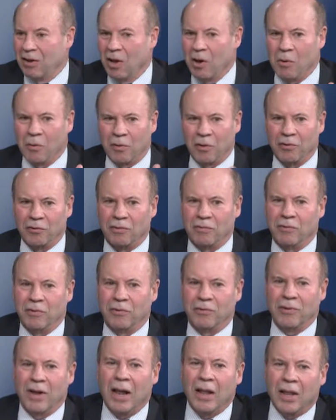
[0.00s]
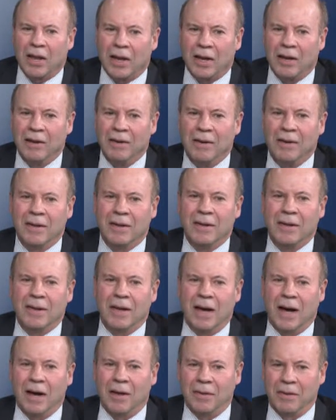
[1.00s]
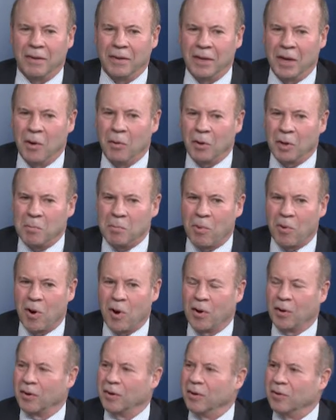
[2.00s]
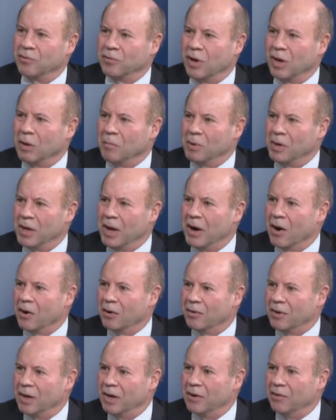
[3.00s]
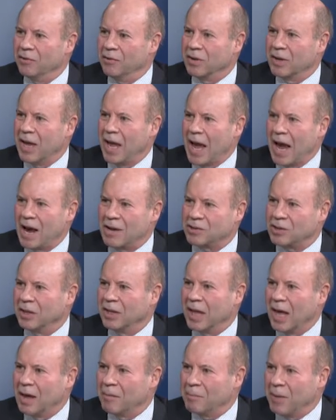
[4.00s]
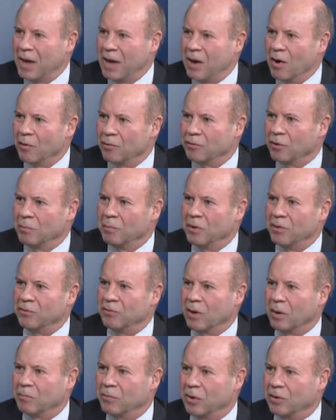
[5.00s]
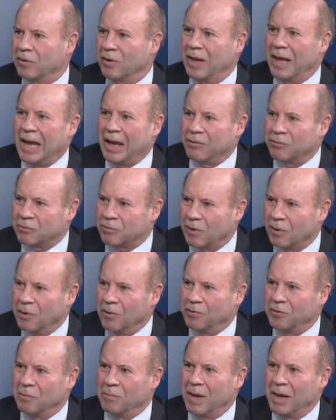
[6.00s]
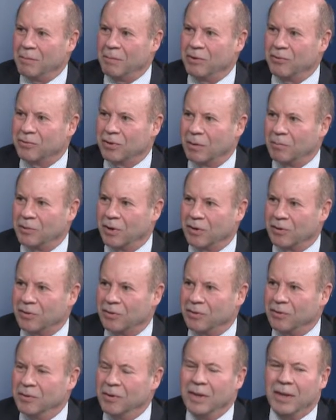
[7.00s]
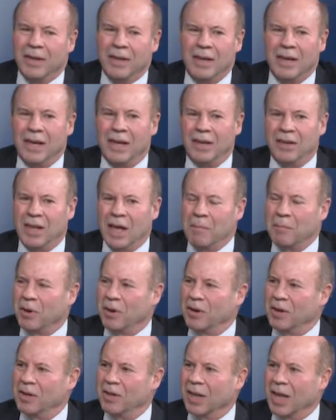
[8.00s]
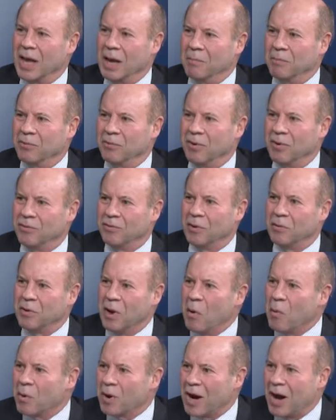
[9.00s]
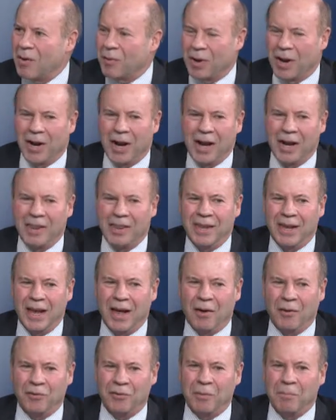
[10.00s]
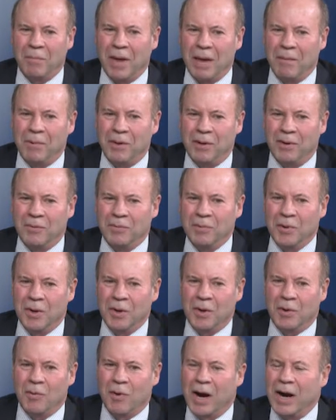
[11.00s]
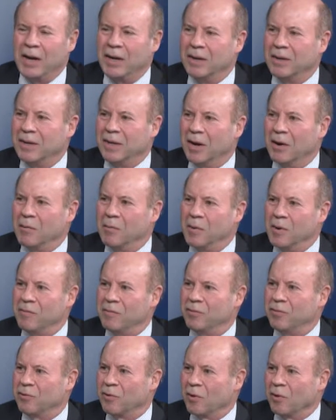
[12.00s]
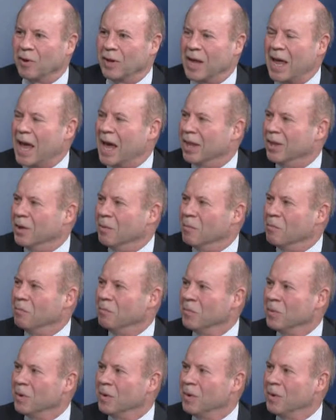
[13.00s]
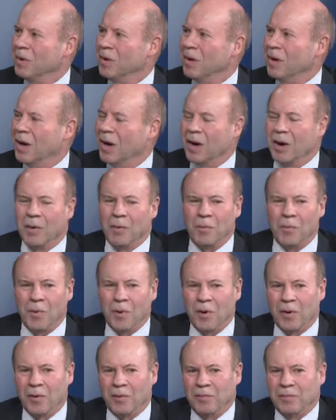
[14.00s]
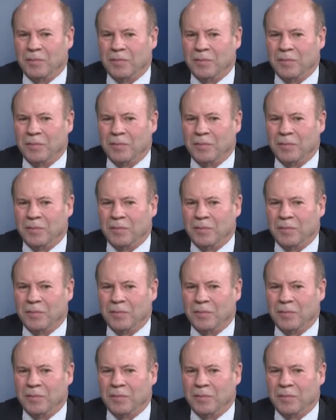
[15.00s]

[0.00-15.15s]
owners, if you're selling, the only part that's going to be guaranteed is the cash, and that may also be subject to escrows. It may be subject to indemnity claims. So don't count on anything else. It may be great. We've certainly had them where